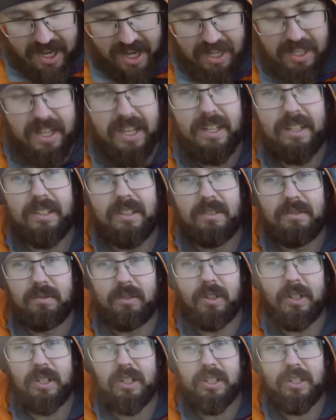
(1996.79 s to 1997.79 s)
And then we
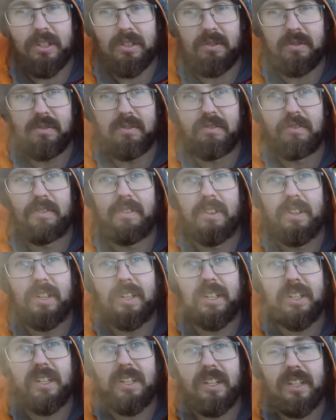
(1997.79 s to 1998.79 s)
can just sort of
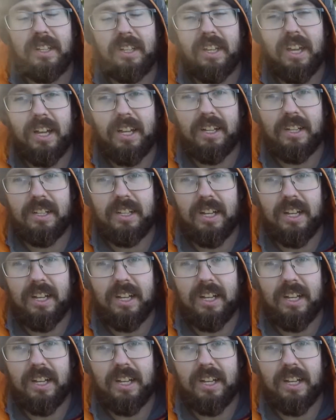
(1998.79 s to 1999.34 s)
get